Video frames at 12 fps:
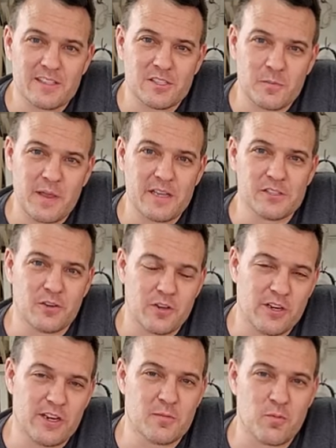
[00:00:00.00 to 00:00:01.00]
on space or
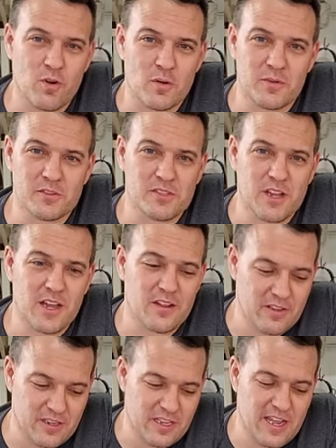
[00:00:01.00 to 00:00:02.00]
you need a portable saw,
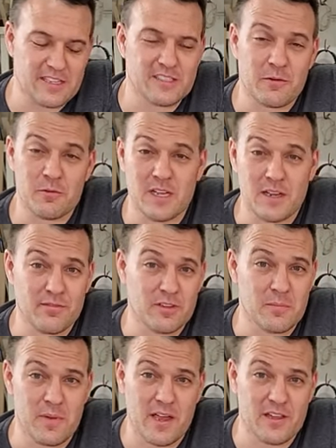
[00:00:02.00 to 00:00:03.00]
then yes, I would
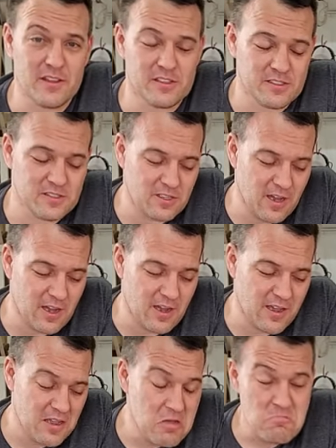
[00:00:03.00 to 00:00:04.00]
definitely buy this saw.